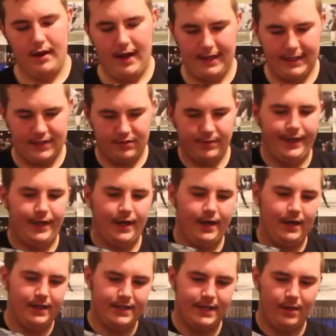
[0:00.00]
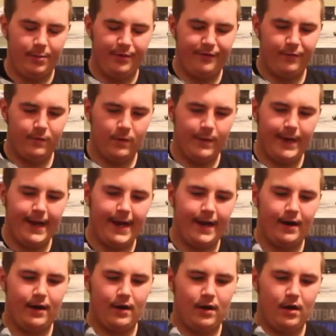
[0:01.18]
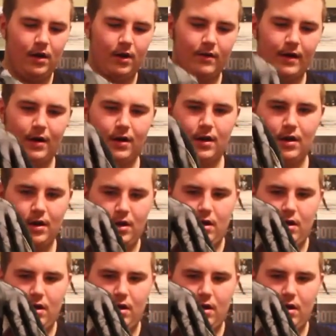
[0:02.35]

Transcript: and it's really good. So before we had it around